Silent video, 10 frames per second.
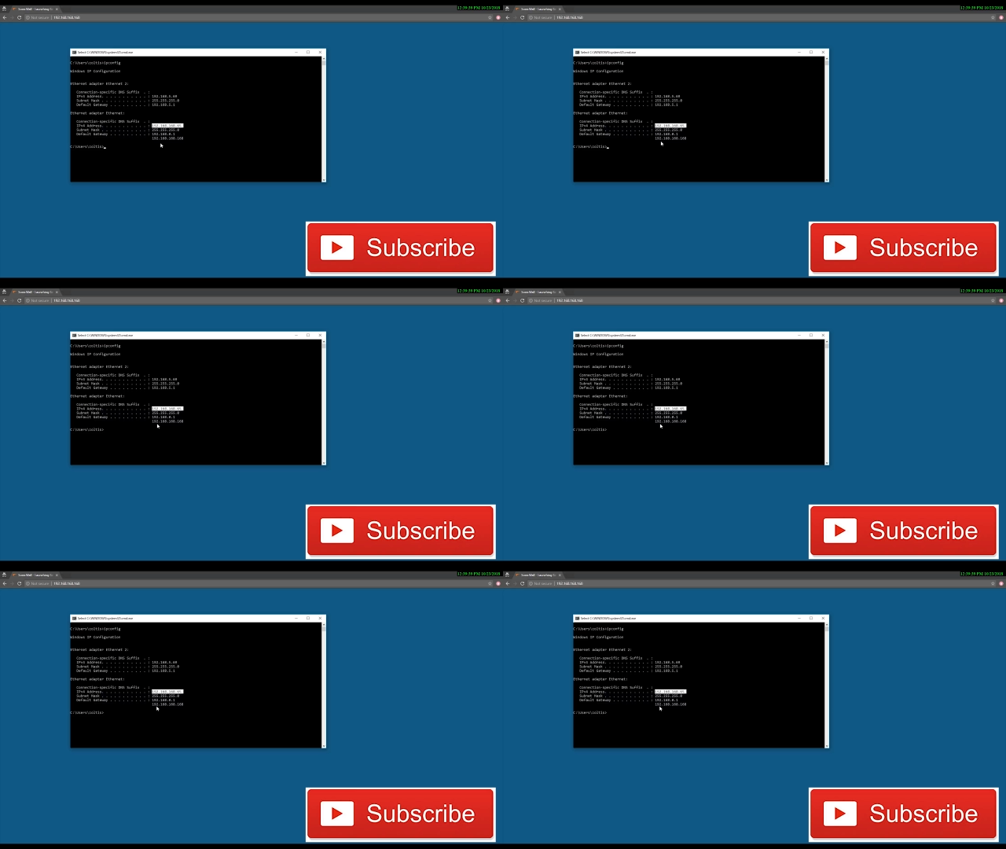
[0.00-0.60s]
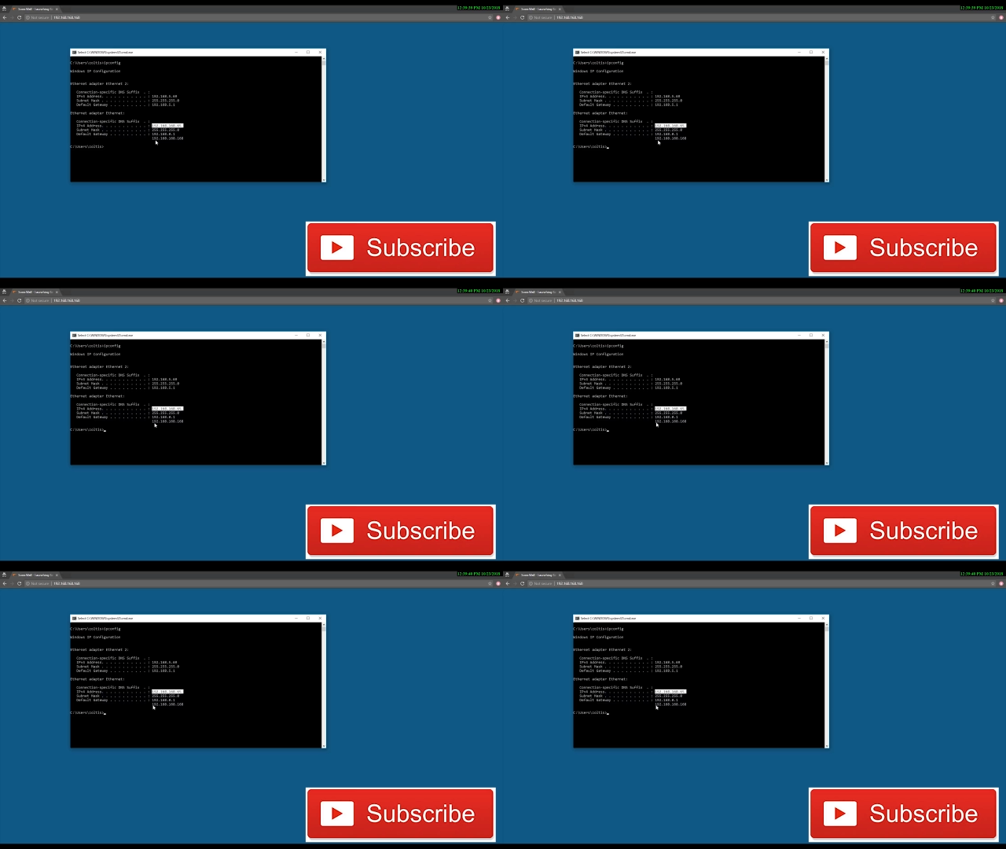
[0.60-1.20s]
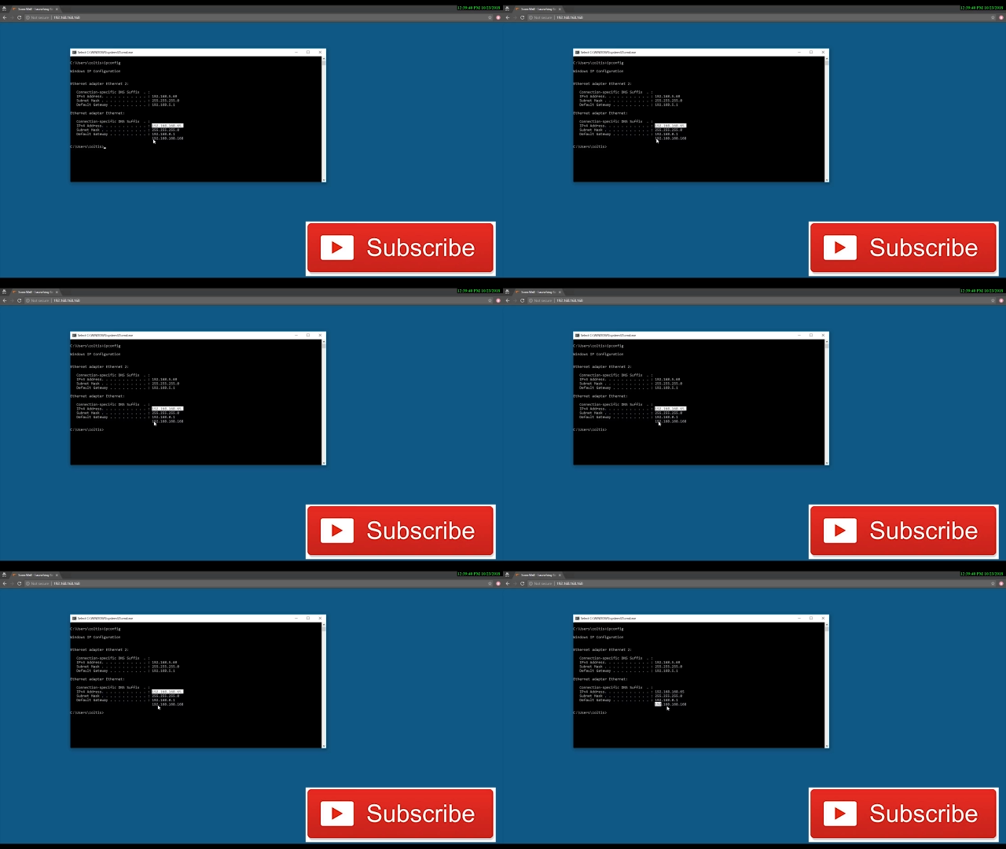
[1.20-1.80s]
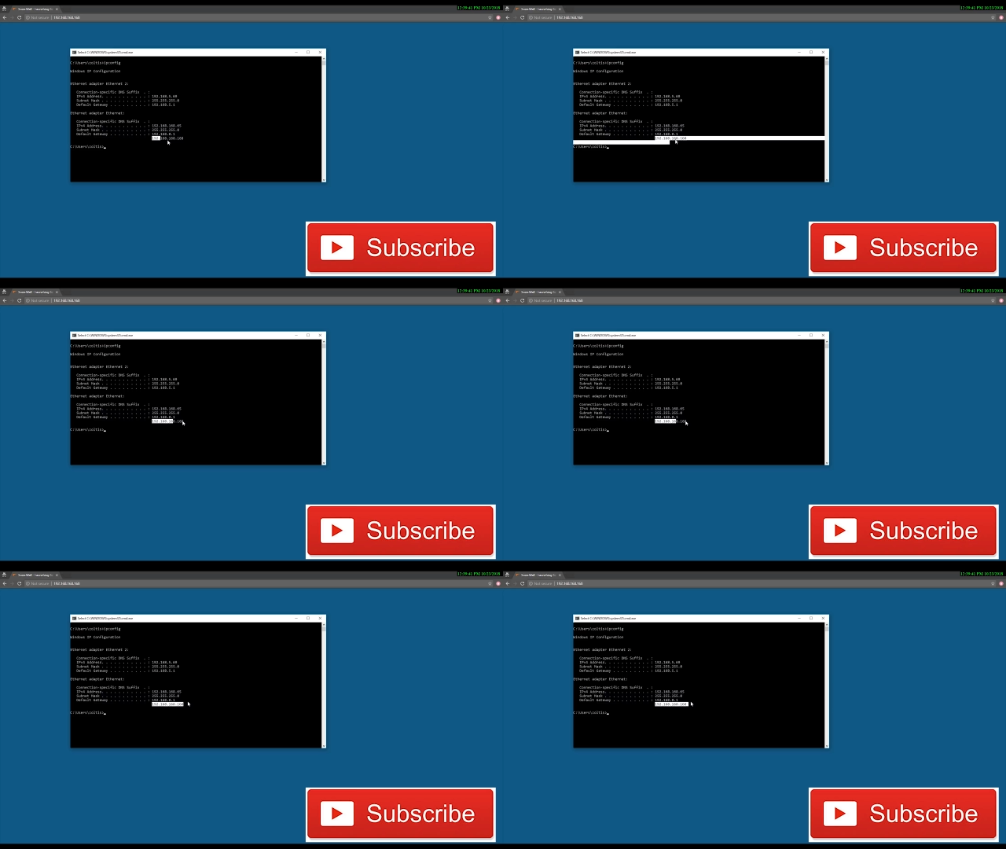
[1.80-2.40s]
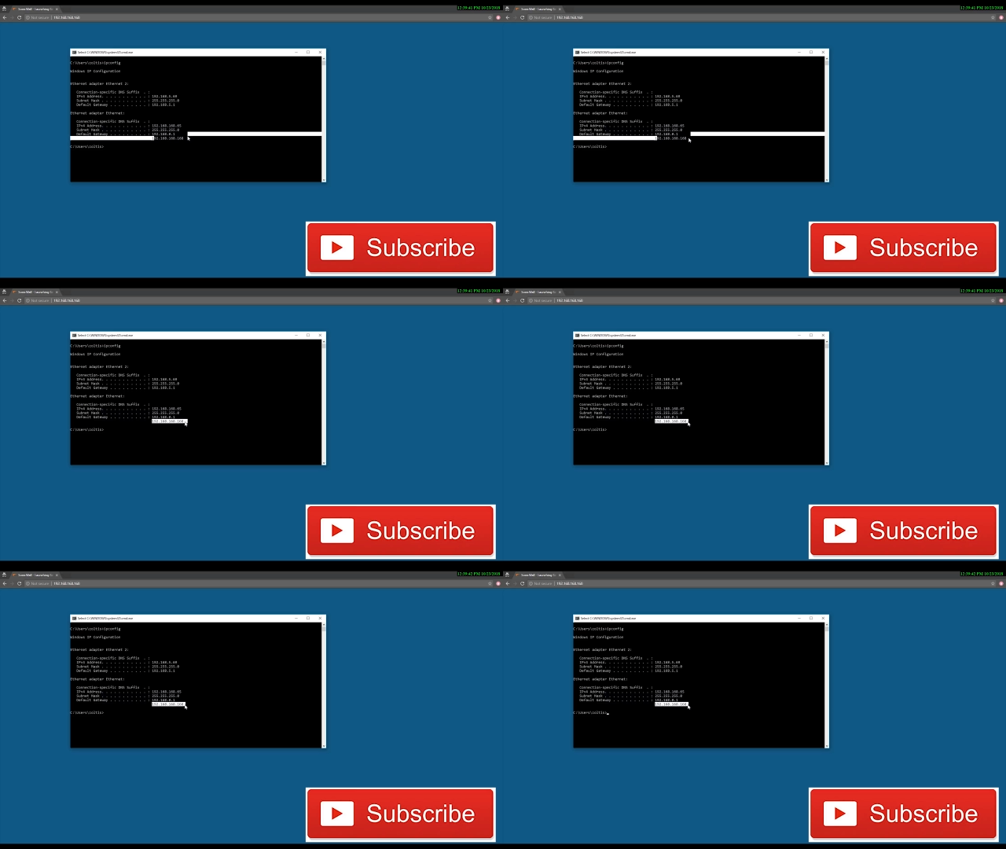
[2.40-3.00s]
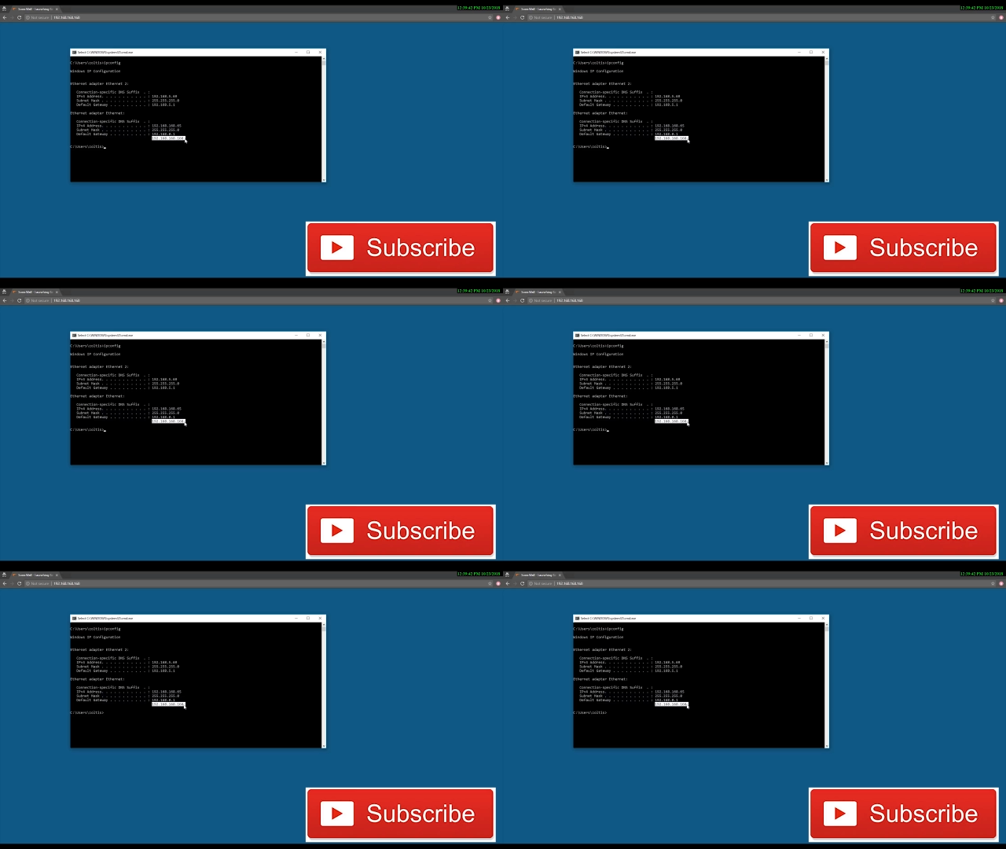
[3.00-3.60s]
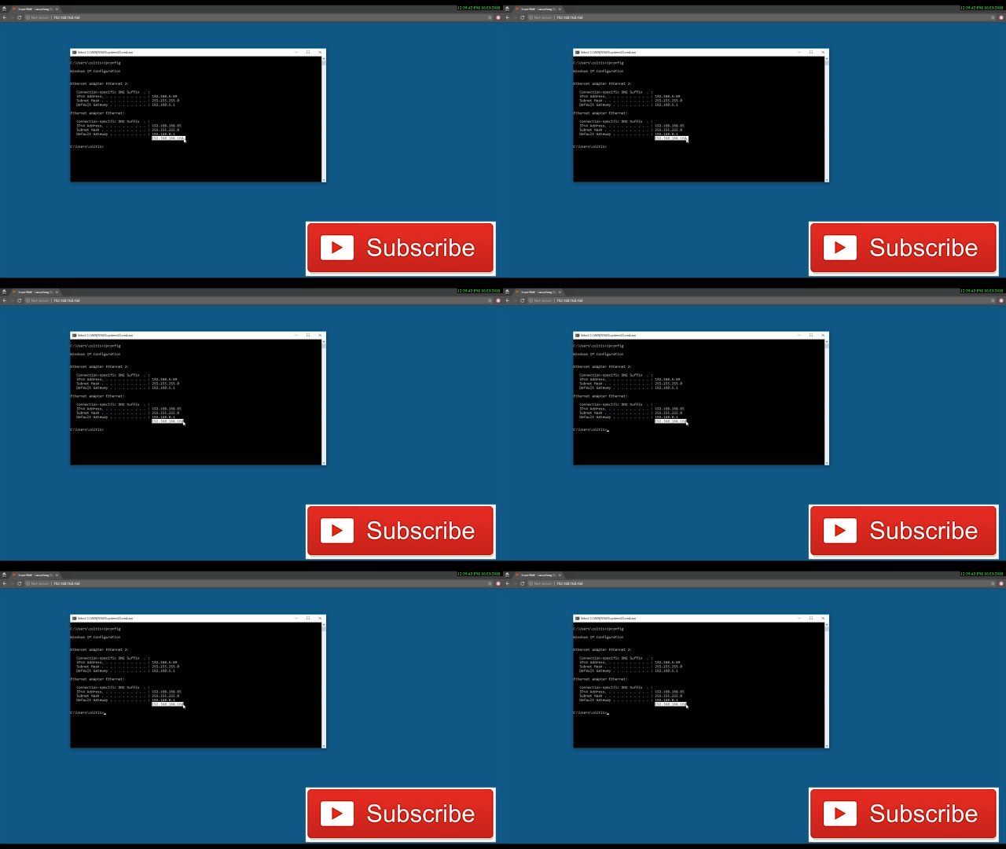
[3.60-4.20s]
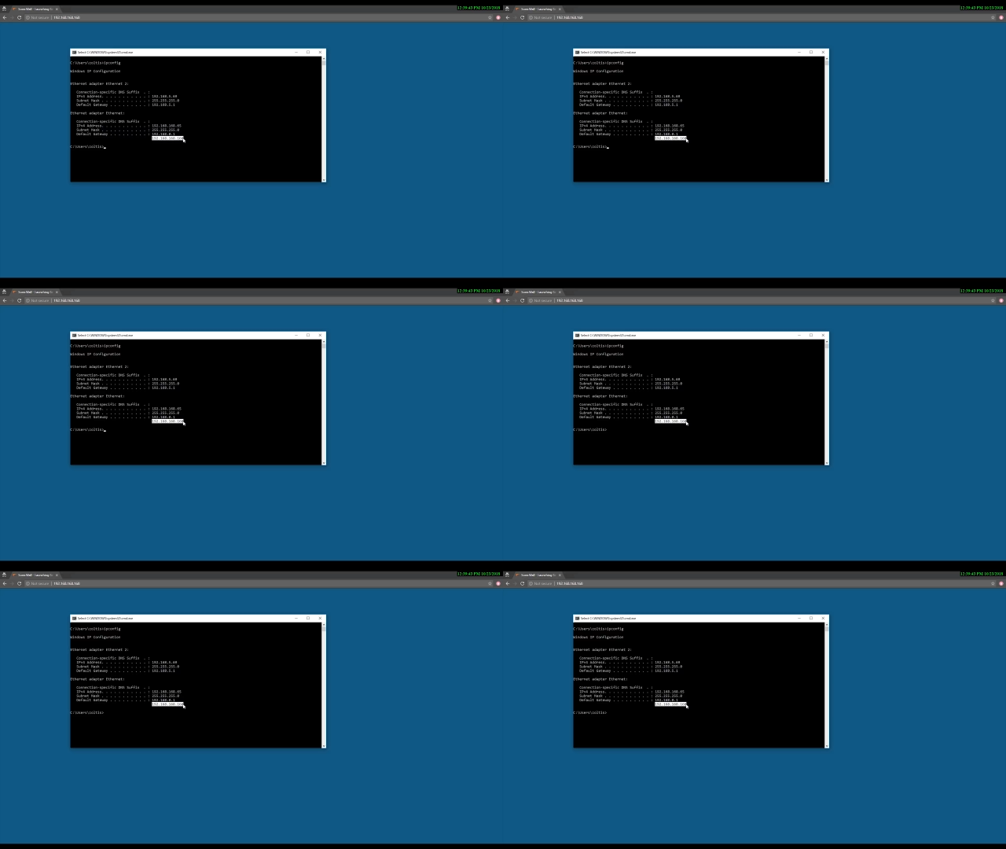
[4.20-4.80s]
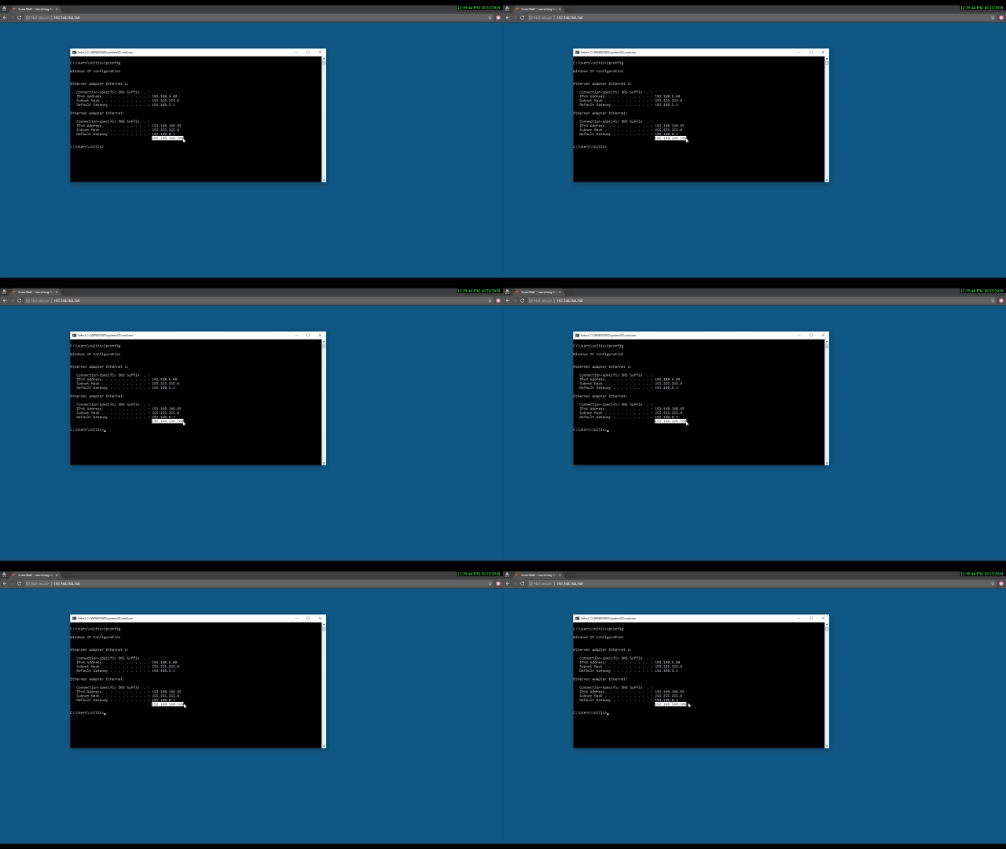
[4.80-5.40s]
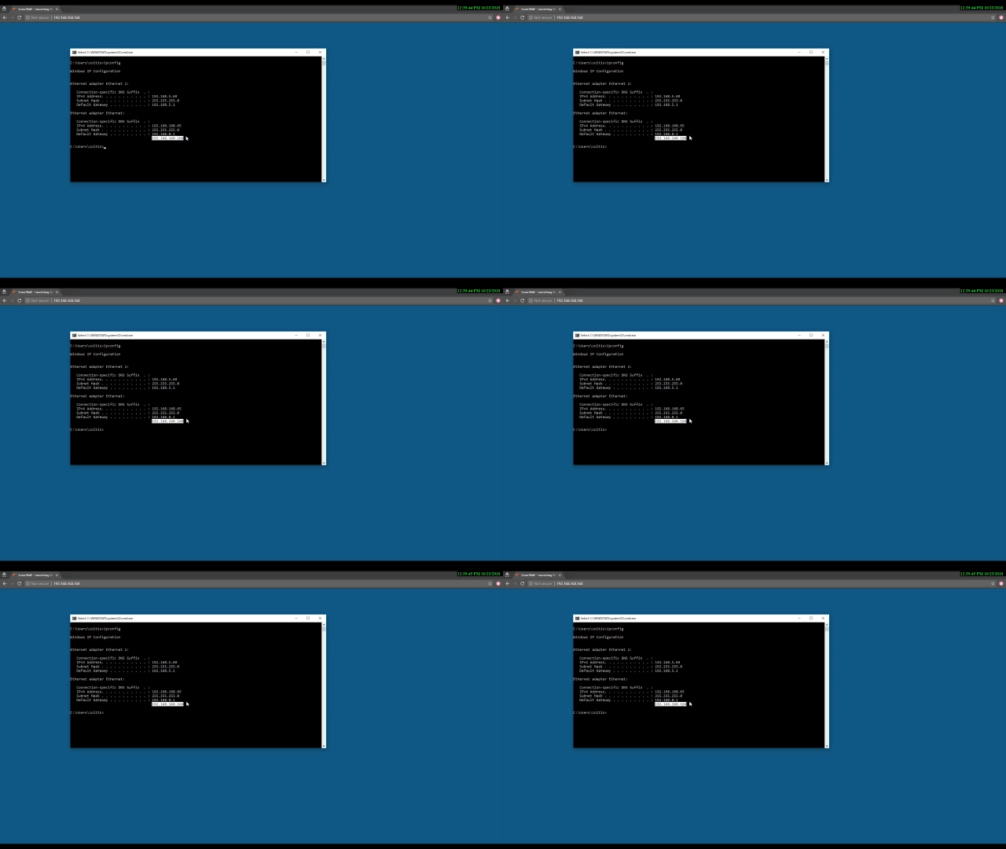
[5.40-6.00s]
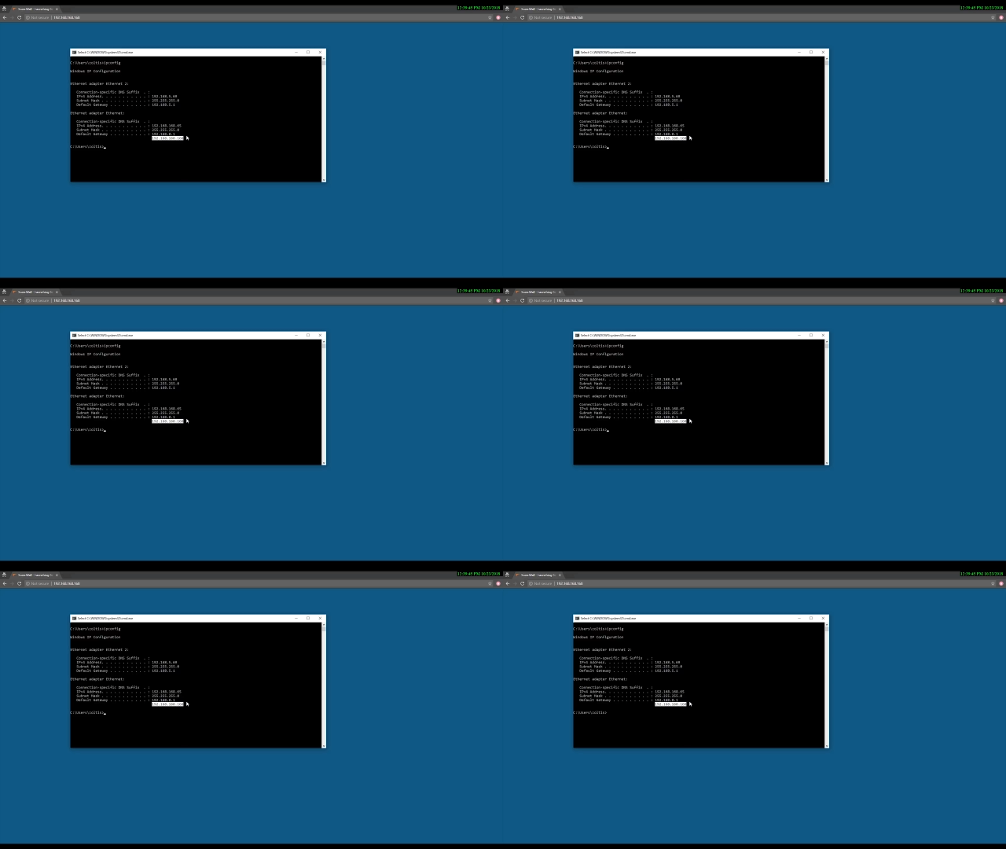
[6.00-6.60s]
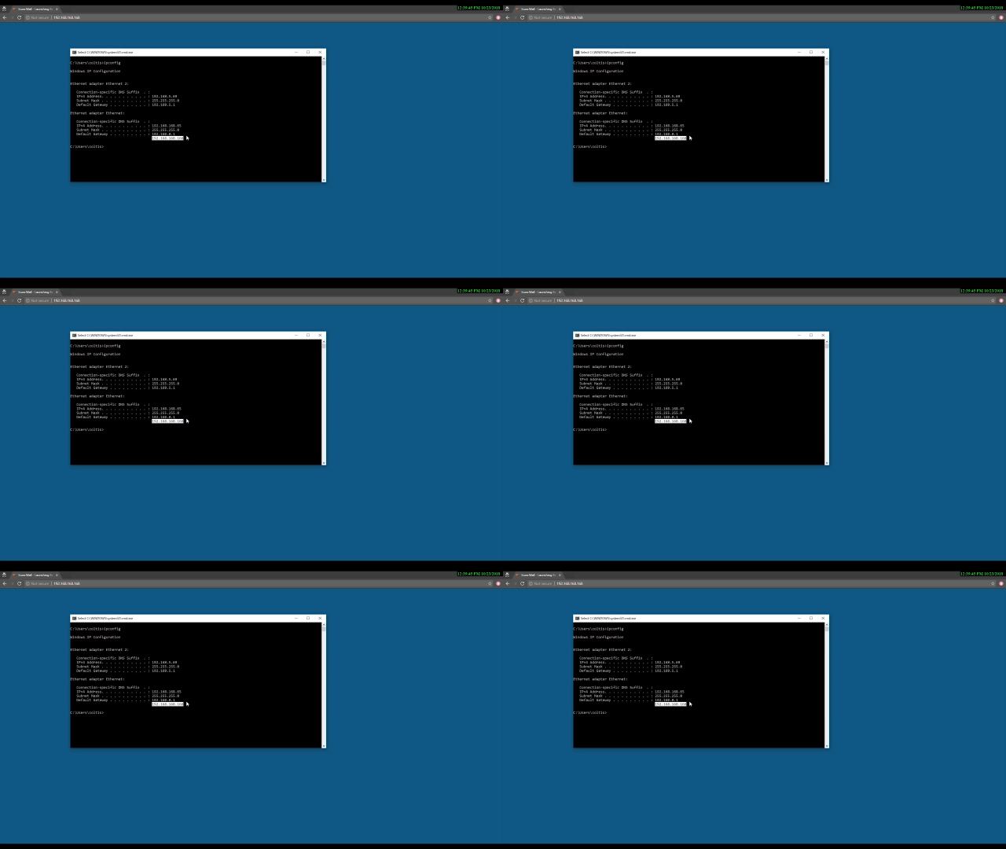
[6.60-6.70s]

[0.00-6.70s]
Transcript: No face is visible, so there are no lips to read.